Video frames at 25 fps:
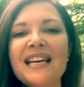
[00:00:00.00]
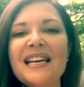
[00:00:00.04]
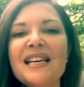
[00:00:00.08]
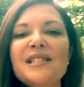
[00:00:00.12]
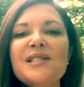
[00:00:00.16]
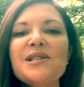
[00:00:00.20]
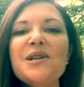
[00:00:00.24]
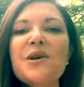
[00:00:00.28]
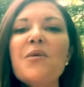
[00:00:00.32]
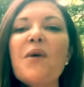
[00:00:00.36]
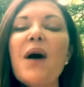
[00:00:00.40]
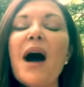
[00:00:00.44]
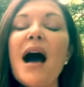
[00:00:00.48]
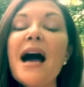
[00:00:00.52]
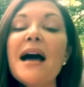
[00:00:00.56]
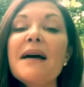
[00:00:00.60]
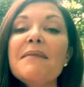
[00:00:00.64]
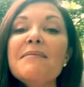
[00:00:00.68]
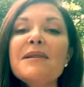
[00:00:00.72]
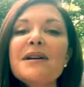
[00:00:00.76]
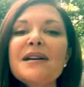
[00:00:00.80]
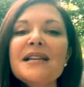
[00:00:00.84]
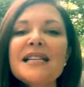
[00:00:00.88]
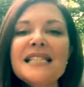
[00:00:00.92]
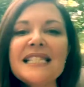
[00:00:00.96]
So
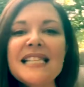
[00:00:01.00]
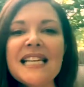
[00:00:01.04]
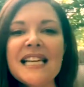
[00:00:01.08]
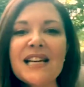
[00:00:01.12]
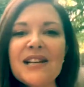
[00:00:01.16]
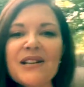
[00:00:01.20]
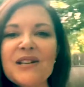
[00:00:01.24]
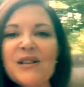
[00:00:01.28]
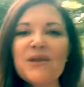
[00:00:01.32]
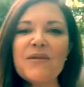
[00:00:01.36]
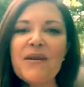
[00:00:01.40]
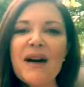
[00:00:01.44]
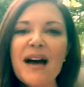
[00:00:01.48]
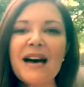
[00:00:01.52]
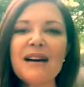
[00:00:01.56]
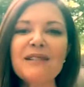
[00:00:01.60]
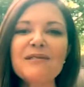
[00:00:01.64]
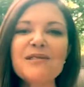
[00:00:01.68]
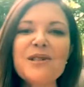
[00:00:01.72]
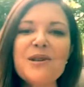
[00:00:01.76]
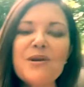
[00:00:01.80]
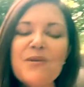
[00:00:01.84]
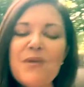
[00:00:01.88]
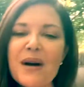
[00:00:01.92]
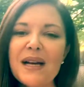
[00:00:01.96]
I'm going to tell you how
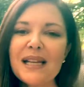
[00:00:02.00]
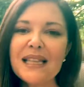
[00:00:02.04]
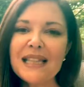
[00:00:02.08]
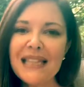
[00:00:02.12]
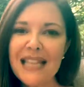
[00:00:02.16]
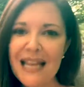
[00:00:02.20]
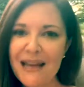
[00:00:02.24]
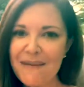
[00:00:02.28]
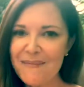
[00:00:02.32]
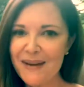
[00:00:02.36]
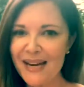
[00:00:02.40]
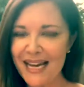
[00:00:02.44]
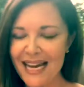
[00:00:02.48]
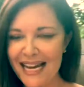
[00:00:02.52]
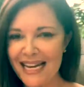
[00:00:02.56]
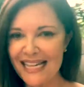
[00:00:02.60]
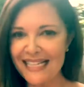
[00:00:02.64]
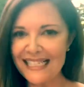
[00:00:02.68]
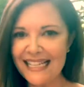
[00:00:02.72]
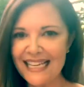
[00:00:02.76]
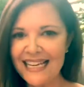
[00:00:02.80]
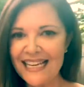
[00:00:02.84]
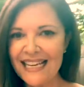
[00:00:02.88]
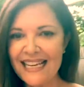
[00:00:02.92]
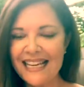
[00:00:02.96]
to
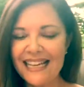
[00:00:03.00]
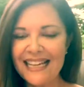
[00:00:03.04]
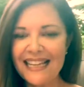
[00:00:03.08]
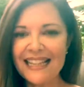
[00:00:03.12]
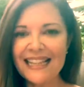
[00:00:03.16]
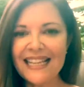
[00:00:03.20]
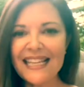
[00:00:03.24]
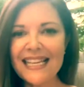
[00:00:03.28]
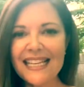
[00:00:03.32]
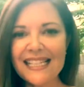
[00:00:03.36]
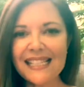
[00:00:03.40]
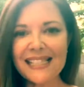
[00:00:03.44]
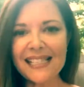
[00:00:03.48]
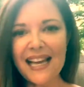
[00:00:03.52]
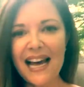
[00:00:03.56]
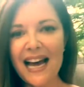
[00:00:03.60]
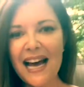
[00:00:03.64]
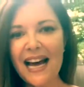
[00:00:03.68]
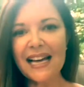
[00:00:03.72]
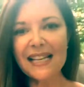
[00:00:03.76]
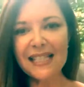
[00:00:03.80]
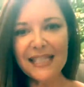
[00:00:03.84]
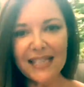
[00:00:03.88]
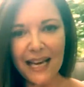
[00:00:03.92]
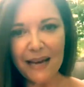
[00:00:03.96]
eliminate this
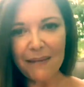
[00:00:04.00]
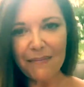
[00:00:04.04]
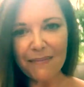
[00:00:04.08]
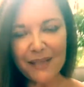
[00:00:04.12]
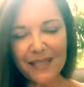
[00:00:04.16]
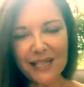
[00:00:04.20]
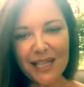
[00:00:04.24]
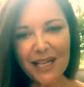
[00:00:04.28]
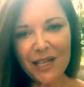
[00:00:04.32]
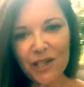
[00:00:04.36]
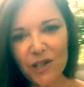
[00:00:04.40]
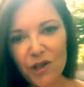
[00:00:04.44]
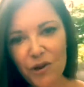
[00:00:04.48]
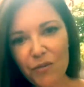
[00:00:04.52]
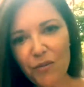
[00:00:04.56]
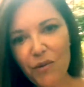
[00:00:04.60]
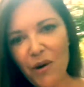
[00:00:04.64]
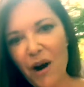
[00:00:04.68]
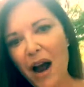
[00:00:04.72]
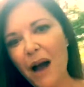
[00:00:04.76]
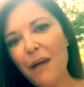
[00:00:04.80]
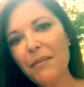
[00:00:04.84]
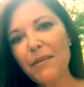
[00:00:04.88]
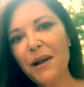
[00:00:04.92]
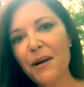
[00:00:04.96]
as a potential
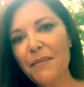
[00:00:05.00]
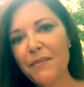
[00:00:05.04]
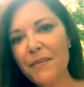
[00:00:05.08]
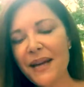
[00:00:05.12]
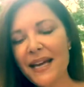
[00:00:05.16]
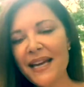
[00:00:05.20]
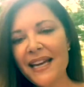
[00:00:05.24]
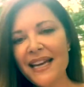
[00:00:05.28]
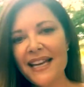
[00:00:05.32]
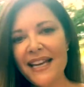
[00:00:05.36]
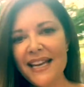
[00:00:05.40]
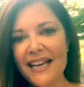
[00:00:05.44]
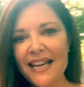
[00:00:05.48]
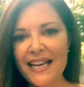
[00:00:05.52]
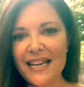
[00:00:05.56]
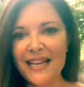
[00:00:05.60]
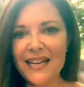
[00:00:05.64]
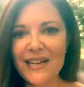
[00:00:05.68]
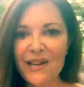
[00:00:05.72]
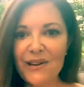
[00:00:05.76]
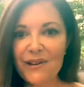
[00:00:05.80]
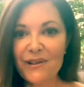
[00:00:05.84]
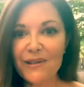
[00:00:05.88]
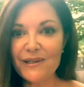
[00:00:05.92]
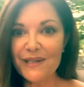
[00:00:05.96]
problem
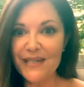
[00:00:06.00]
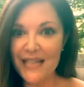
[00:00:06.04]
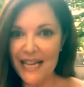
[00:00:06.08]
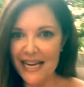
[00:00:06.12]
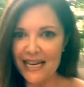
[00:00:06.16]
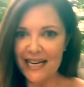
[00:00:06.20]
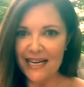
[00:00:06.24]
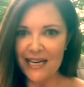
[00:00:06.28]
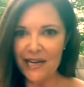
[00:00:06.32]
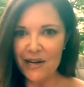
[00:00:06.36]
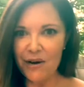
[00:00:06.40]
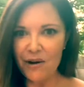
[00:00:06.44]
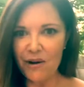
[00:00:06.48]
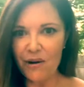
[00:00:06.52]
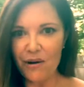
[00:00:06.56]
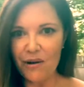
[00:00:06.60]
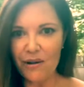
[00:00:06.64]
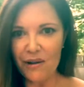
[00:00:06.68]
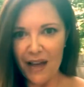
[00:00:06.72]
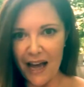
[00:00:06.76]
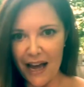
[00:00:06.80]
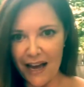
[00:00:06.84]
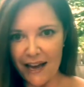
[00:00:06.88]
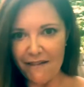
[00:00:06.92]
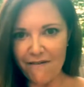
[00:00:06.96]
in your dating
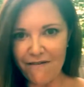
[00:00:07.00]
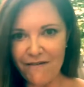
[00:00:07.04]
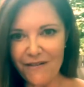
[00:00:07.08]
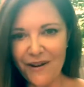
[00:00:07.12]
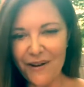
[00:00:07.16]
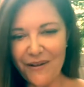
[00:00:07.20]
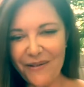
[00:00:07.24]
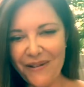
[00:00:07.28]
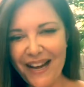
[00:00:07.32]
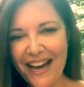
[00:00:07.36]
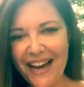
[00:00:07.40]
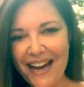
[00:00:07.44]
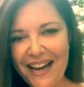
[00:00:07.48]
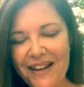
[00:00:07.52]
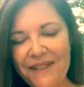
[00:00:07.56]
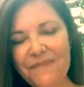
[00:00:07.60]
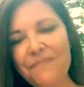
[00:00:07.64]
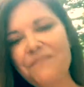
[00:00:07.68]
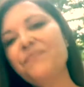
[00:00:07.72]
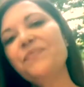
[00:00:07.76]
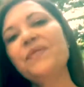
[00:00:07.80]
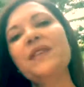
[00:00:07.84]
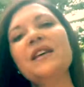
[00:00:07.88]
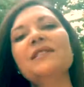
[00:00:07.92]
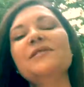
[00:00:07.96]
life, okay?
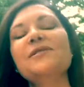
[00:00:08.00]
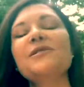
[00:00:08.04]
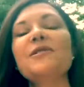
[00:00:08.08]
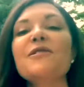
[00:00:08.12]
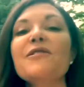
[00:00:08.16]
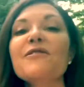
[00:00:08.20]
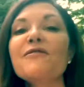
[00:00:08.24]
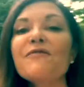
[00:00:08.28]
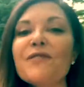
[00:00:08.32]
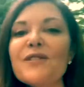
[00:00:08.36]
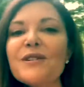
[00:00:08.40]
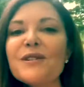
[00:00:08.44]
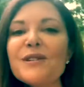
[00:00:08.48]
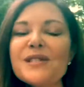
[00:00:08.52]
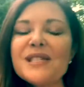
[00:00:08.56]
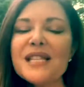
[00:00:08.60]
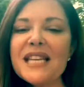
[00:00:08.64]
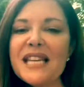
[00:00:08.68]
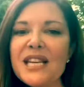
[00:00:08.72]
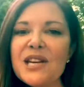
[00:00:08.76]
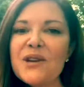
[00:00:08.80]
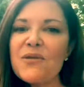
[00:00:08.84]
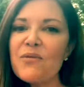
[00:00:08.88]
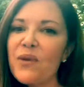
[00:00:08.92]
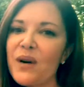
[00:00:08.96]
So the first
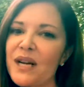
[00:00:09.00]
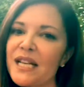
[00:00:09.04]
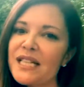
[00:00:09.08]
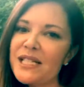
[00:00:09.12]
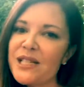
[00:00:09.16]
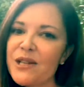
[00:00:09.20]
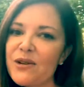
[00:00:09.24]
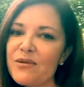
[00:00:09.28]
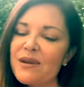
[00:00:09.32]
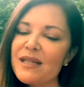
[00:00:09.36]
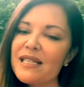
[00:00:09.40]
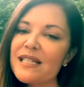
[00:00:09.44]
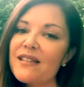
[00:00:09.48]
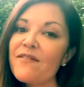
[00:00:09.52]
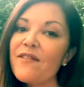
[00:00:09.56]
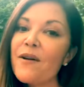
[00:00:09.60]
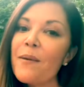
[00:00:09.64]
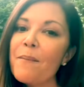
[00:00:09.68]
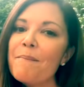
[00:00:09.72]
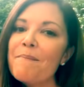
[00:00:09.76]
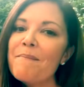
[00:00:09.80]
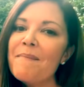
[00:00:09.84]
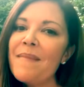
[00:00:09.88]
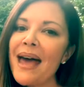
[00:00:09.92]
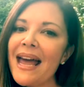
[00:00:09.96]
thing you want to do is if a
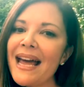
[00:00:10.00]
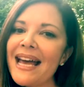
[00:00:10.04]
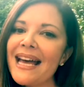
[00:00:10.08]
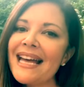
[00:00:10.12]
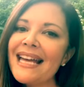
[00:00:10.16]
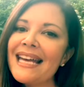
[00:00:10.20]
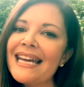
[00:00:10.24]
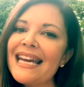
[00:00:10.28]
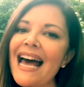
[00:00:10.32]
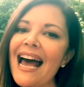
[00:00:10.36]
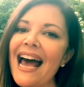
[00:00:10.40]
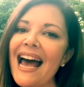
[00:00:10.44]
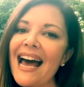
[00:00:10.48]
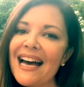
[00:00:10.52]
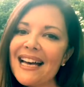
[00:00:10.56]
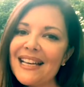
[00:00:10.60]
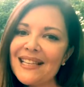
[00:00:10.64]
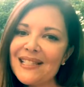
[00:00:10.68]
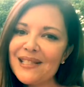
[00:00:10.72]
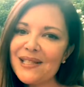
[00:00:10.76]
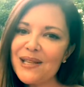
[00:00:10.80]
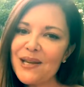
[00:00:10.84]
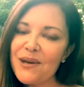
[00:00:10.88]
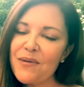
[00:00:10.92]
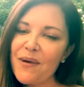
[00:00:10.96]
man
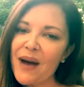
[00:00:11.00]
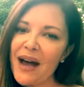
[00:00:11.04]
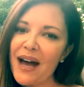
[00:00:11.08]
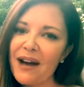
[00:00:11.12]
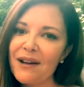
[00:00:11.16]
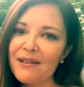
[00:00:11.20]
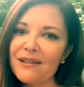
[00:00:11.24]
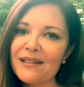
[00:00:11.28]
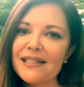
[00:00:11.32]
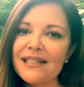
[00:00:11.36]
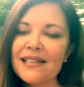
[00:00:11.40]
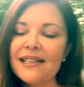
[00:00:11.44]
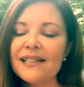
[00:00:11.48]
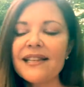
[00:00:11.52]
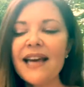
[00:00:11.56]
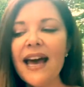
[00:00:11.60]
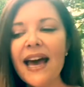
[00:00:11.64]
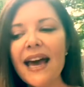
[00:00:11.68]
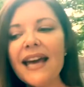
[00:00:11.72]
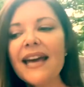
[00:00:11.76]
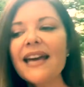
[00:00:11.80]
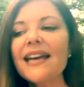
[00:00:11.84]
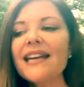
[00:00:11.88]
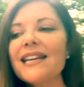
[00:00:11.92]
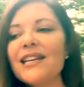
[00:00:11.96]
asks you out and says,
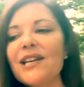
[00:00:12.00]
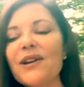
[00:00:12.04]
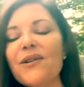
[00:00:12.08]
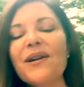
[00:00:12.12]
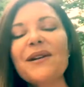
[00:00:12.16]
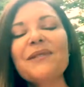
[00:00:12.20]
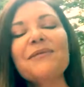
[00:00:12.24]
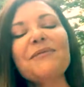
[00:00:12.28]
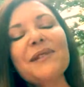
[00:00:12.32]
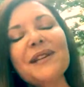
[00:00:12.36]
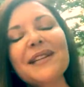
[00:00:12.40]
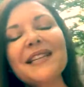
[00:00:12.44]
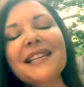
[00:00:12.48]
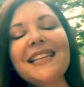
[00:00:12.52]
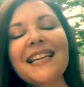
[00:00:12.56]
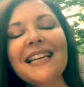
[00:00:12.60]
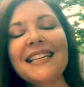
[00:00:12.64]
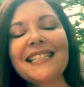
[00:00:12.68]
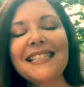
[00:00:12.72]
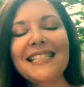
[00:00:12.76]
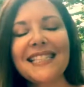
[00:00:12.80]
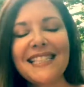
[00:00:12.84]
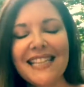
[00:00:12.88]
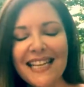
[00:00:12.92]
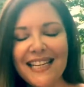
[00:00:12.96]
hey, you know, I'd really
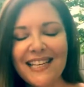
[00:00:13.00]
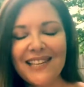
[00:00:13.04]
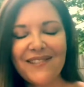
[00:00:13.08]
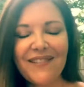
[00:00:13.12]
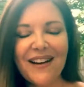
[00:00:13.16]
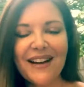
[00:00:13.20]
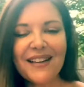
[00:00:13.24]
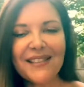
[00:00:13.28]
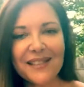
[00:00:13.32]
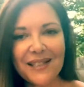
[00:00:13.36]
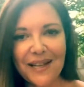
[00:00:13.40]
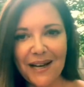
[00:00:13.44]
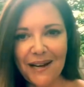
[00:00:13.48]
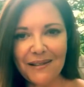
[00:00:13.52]
like to take you out